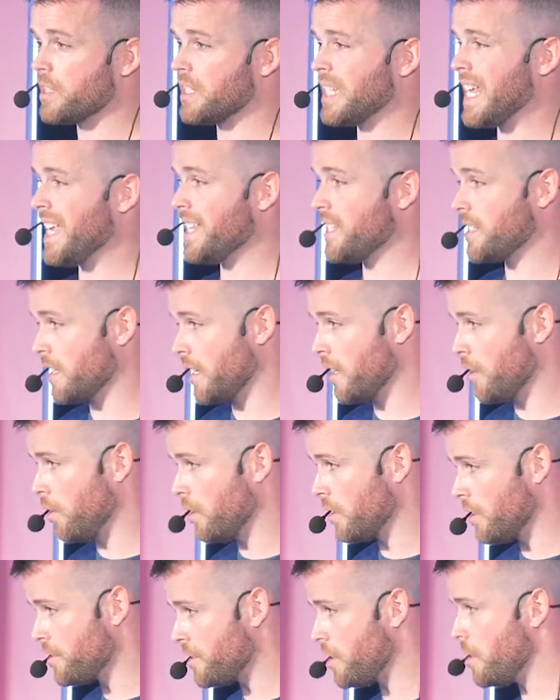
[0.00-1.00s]
testing all
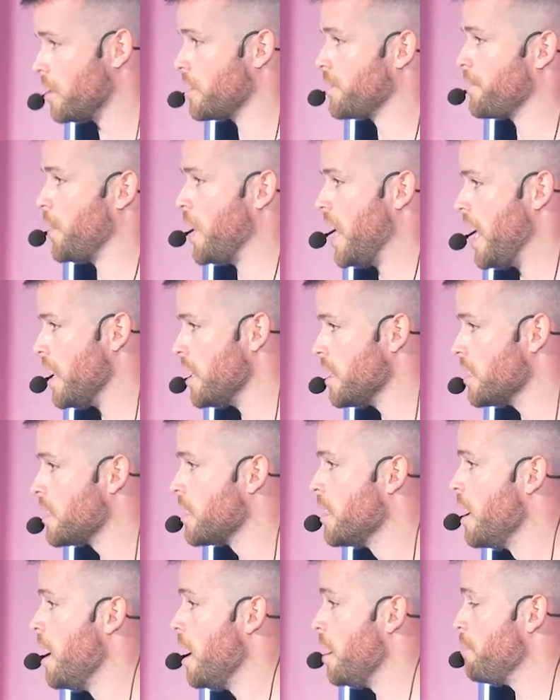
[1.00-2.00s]
their dogs for health
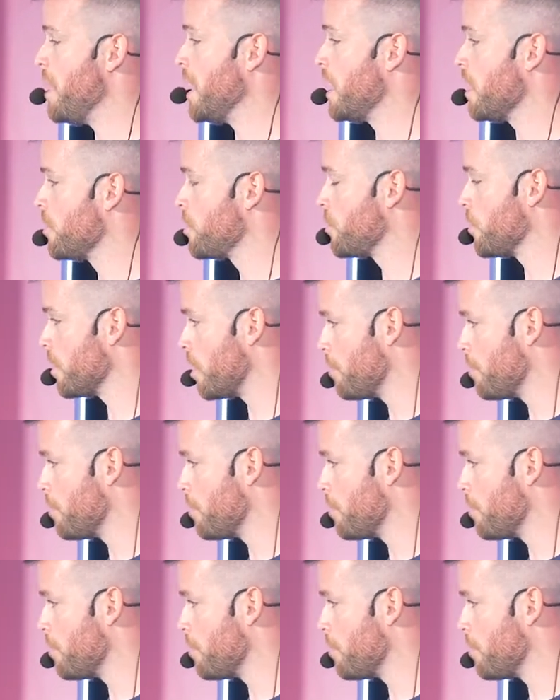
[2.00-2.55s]
and making sure their